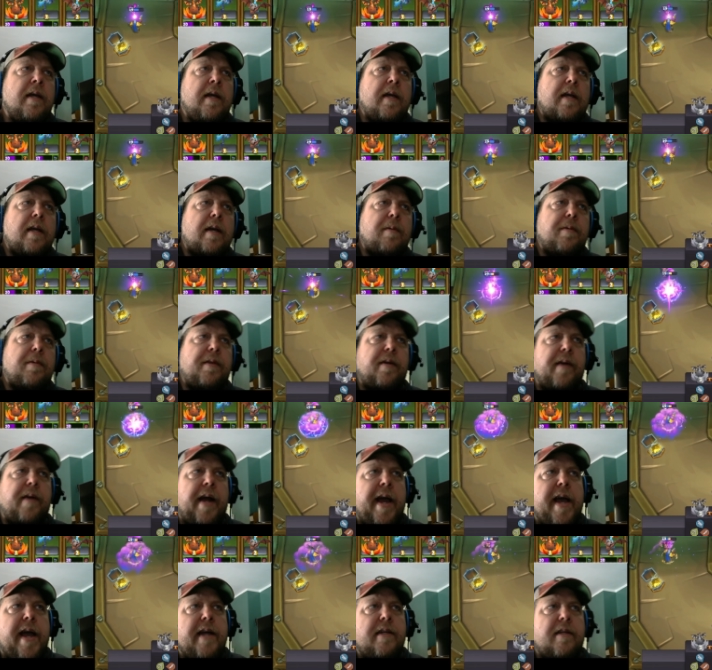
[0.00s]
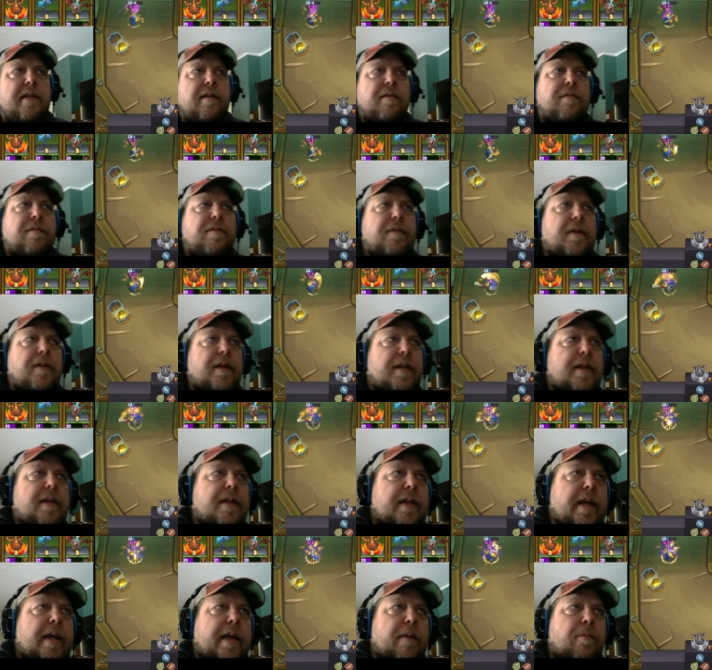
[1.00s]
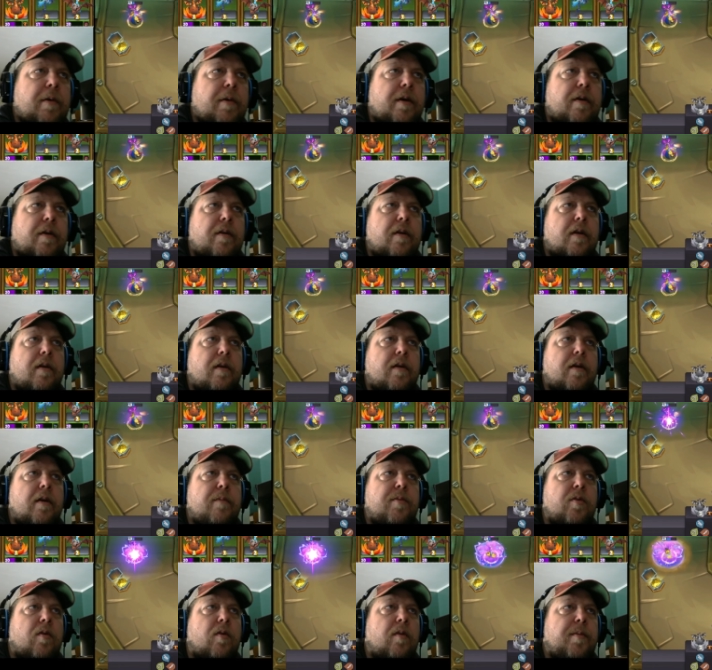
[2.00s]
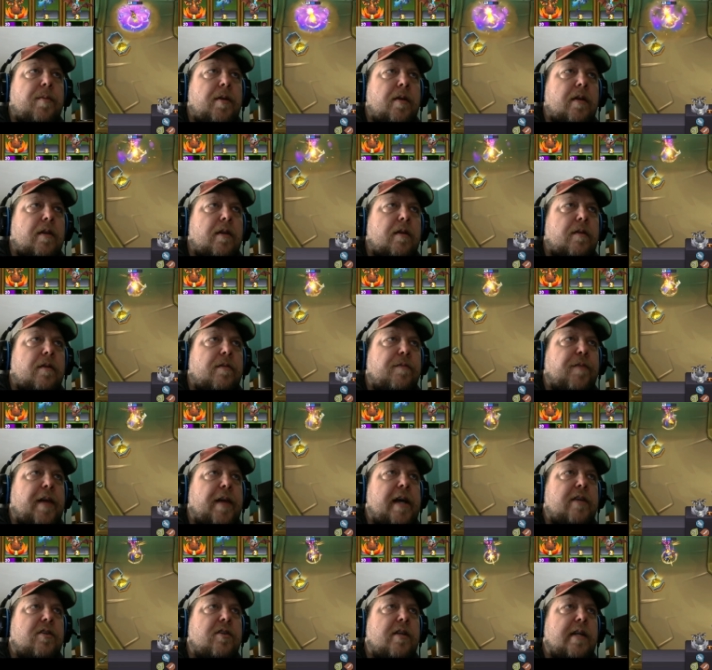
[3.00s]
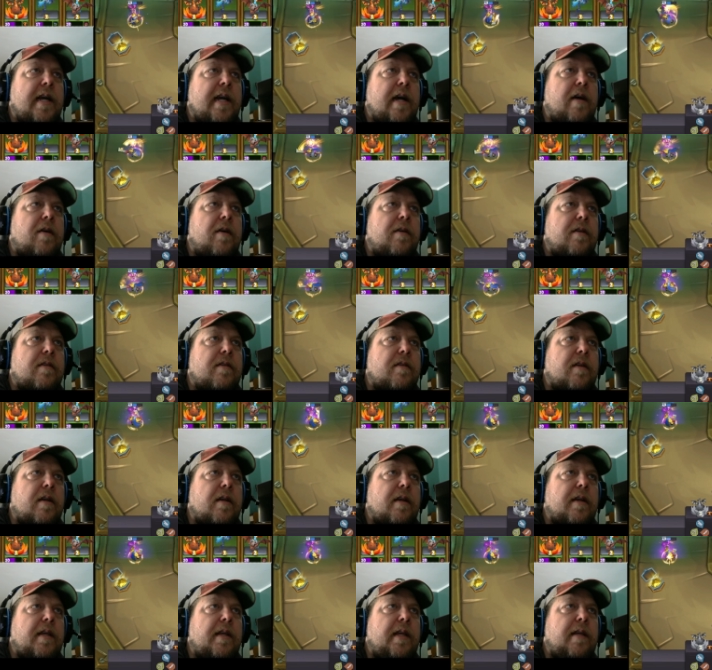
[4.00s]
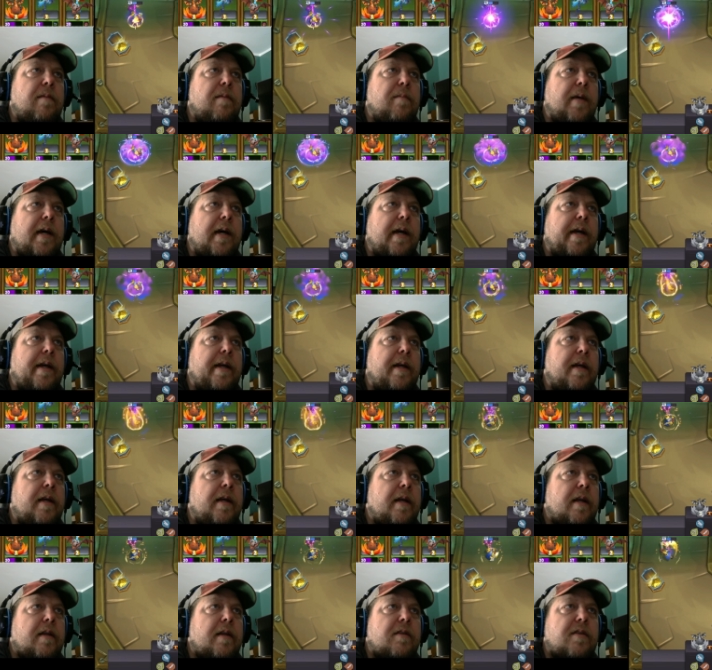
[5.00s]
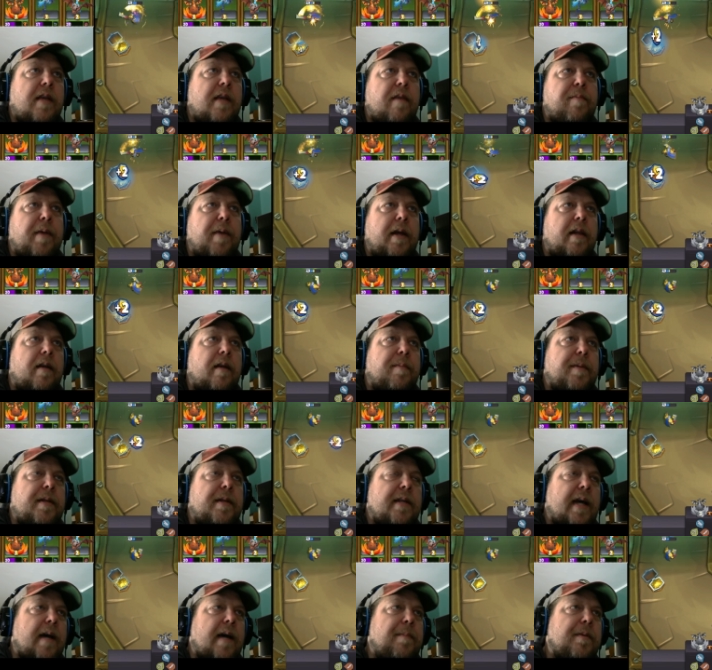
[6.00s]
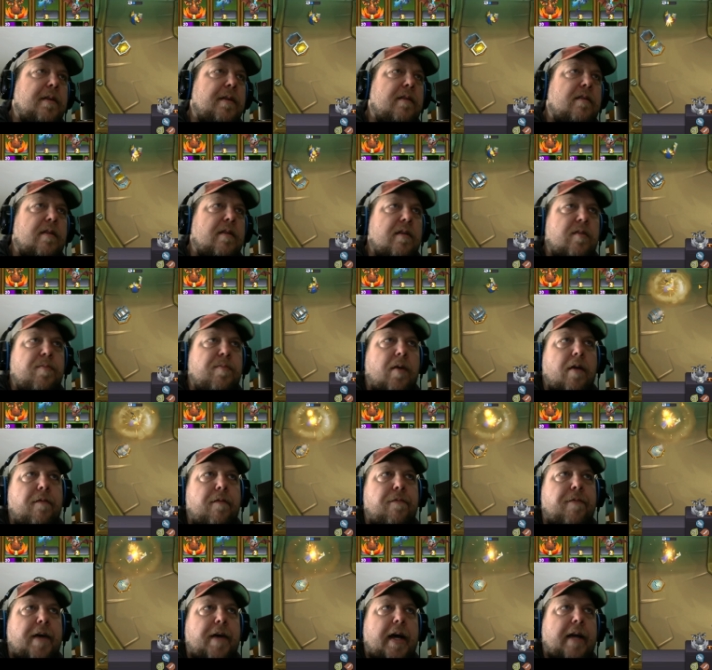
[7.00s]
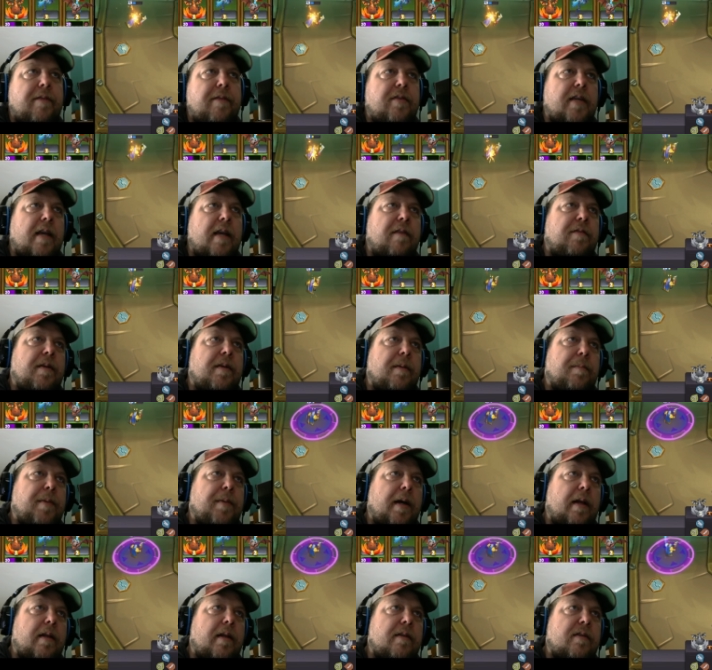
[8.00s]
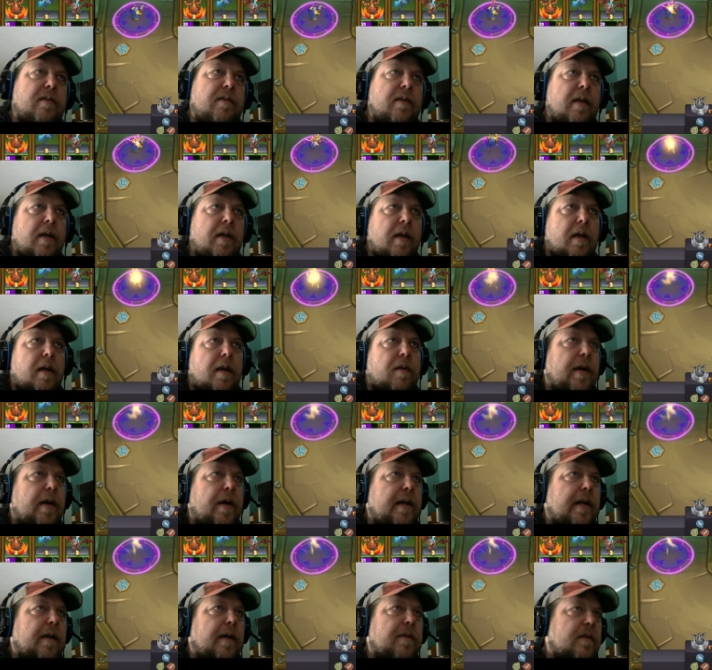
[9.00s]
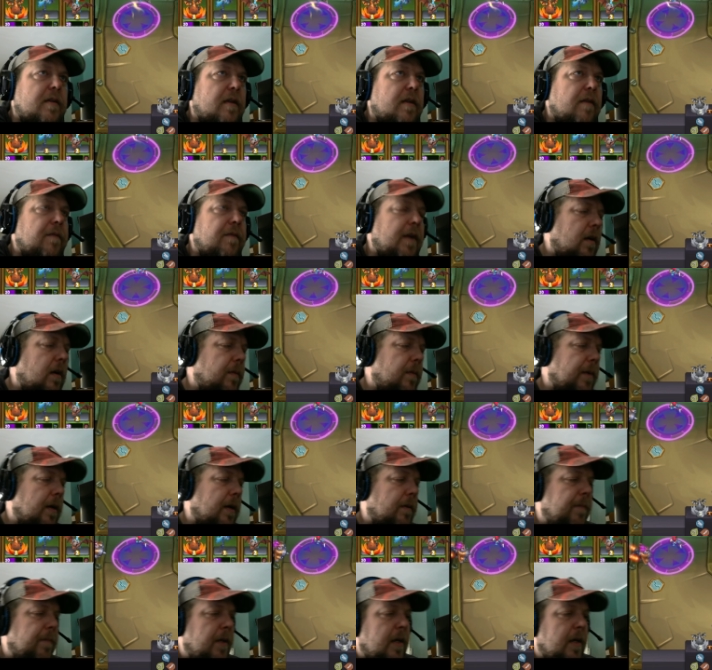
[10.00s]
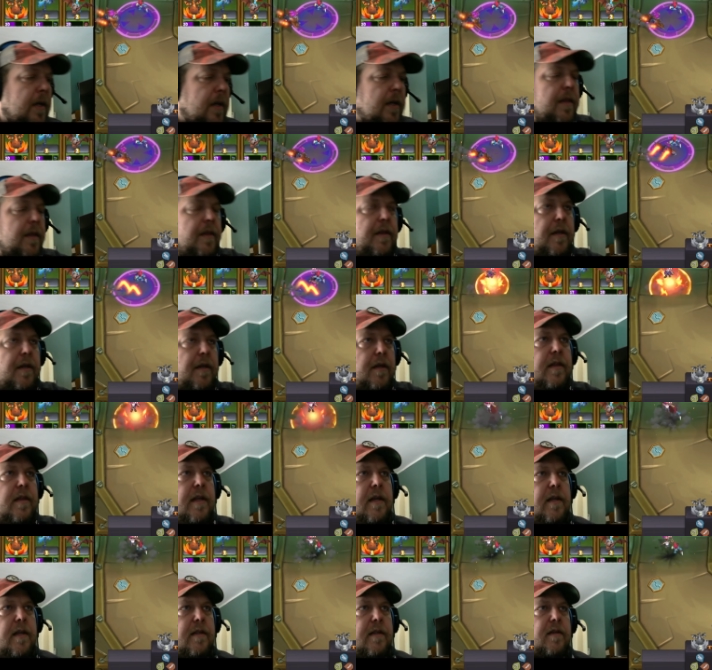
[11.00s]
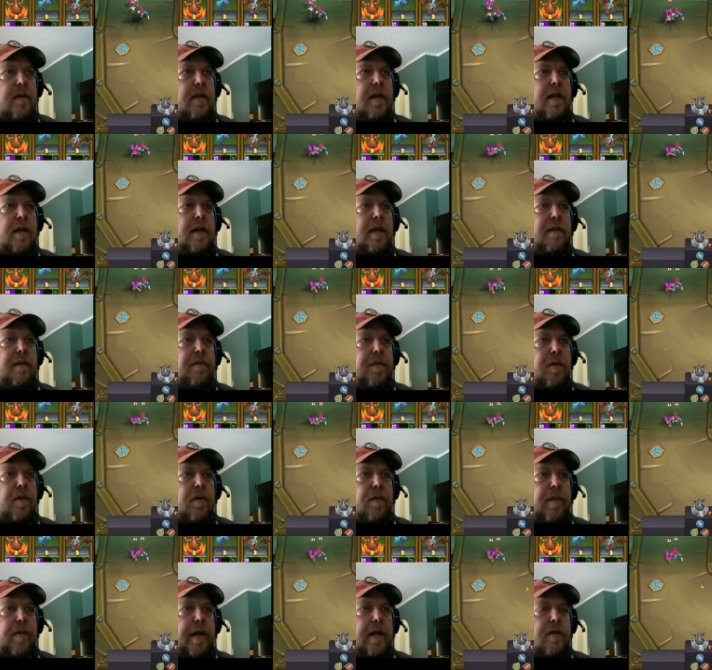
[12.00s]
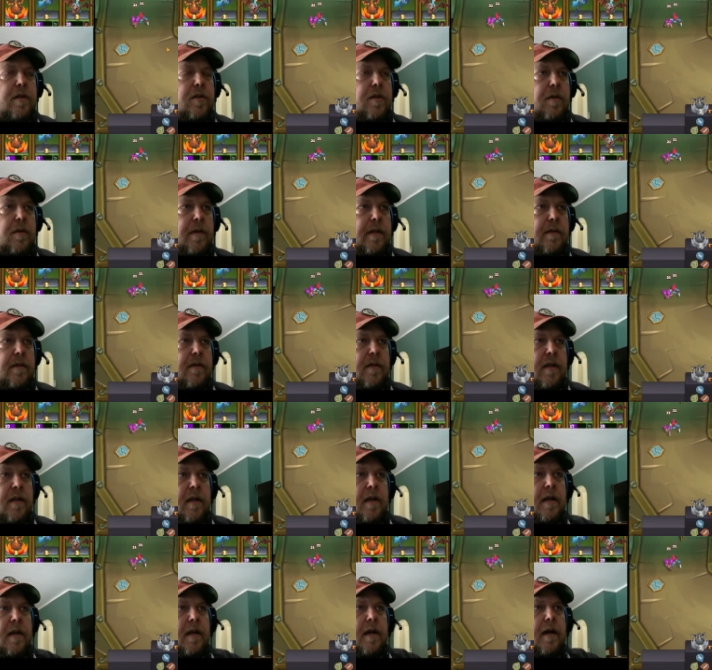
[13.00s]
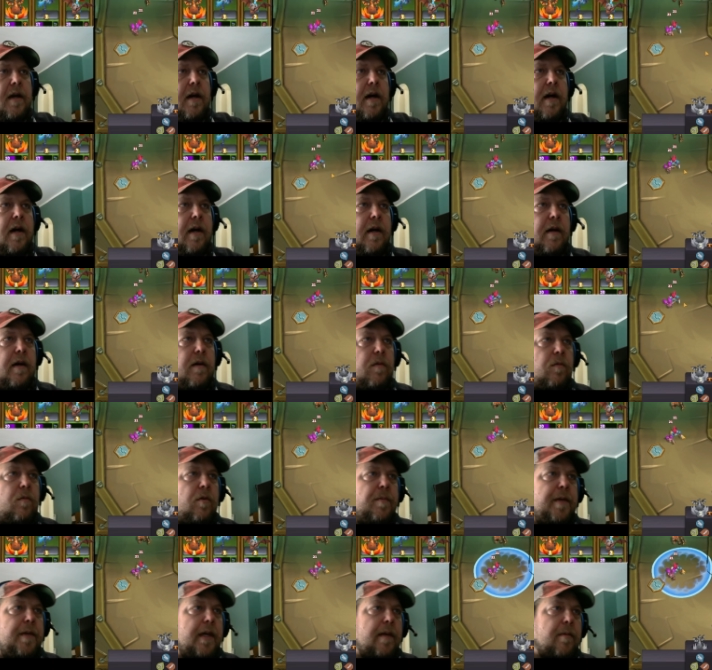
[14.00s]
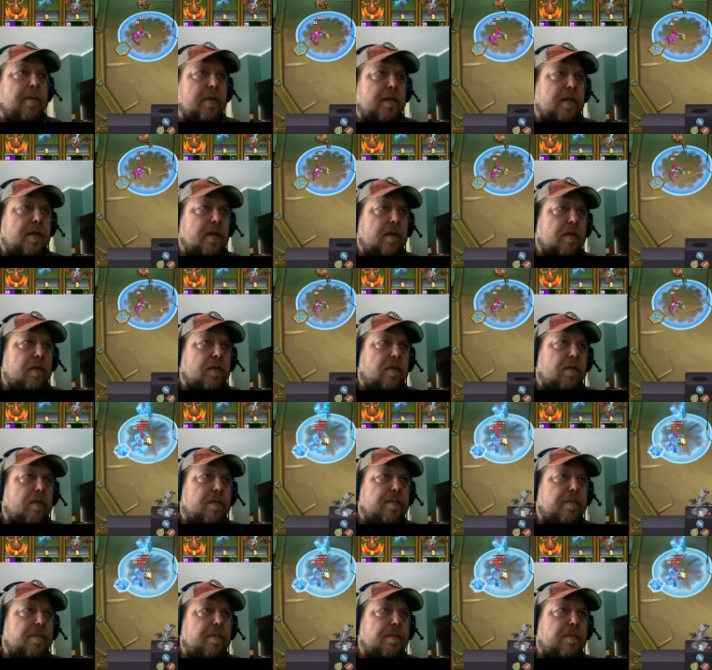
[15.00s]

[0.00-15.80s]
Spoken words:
And when they're active, they will absorb a unit. They're flashing now, and it's going to eat my safe pilot up at the top. And then it's going to spawn 5 safe pilots right down this conveyor belt. The good thing is any of your ranged units will be able to...